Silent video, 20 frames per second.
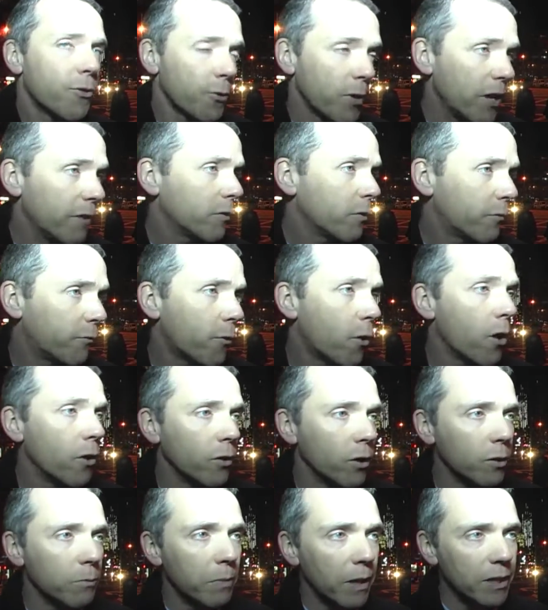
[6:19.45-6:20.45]
Three of the four
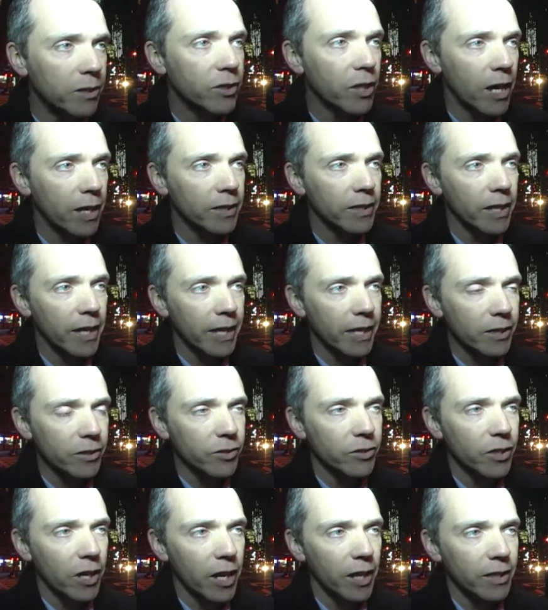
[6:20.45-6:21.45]
are owned by John Lage.
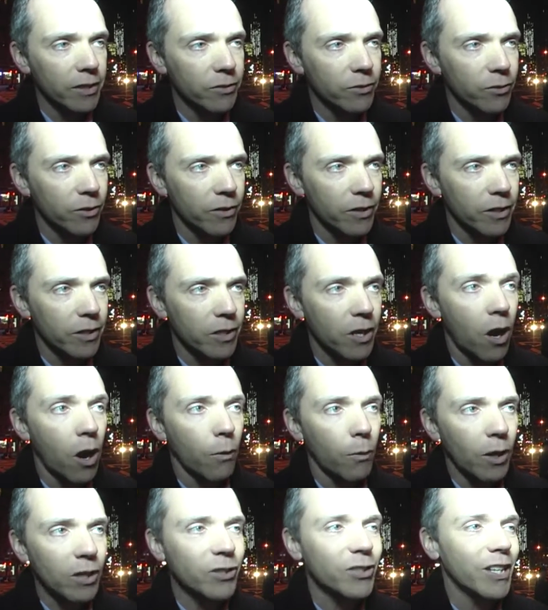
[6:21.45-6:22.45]
He's sort of the
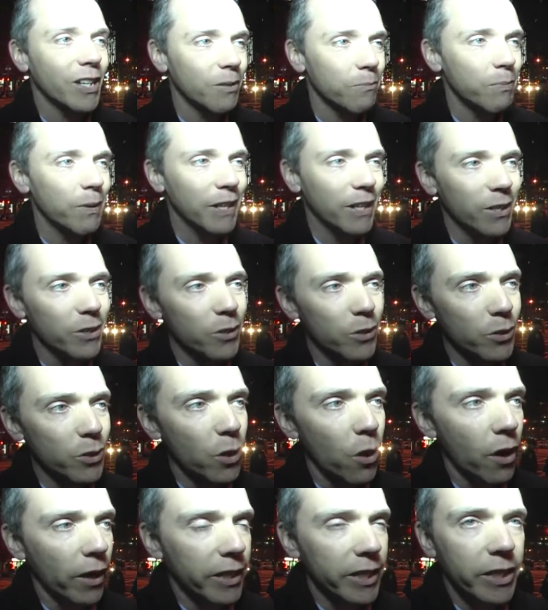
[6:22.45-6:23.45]
car wash kingpin in New
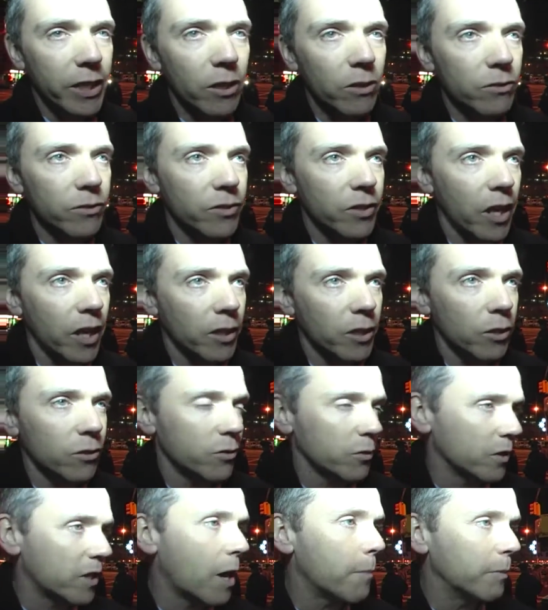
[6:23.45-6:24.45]
York. He owns
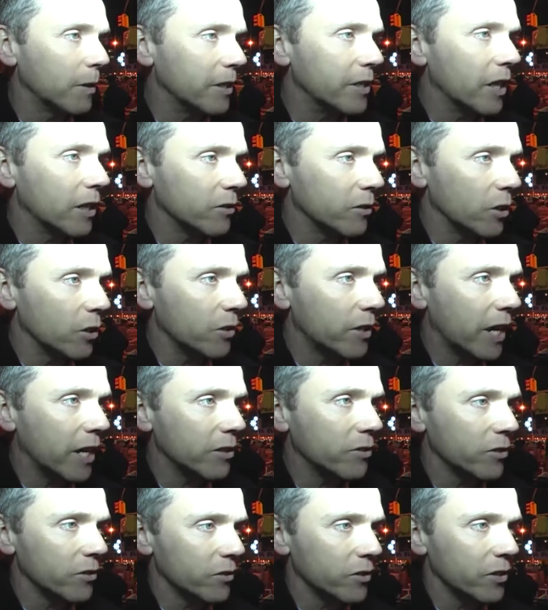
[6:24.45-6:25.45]
close to a couple of dozen
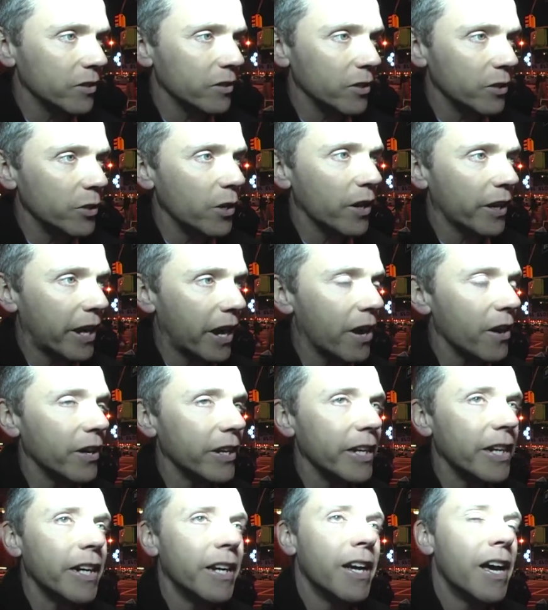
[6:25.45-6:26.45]
locations in the New York
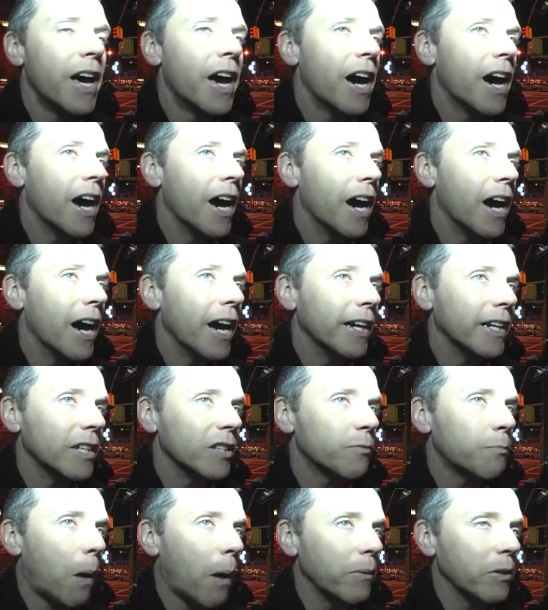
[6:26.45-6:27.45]
area, and
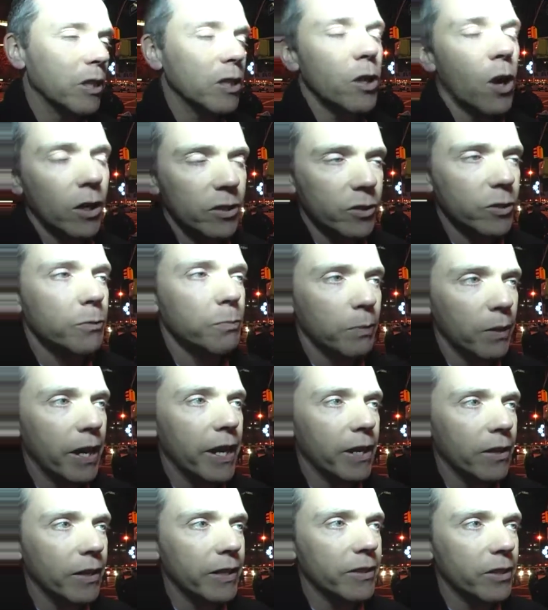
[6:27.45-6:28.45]
he's probably the largest
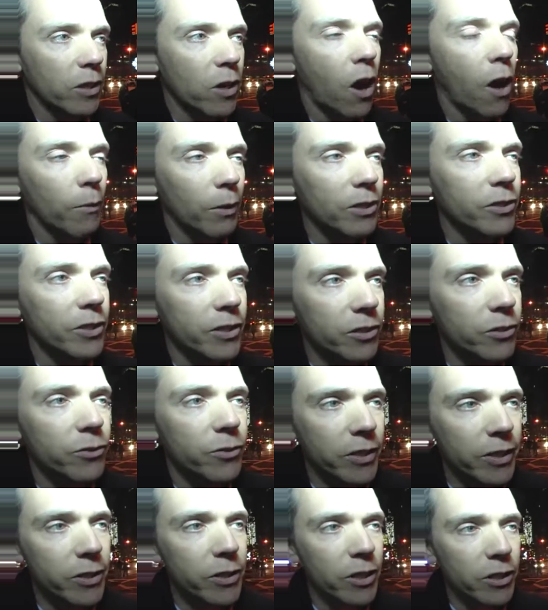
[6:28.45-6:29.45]
player in the car wash
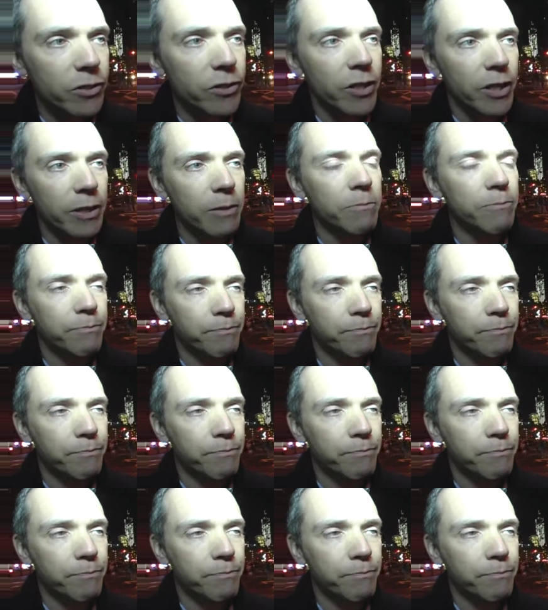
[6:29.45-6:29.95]
industry in New York City.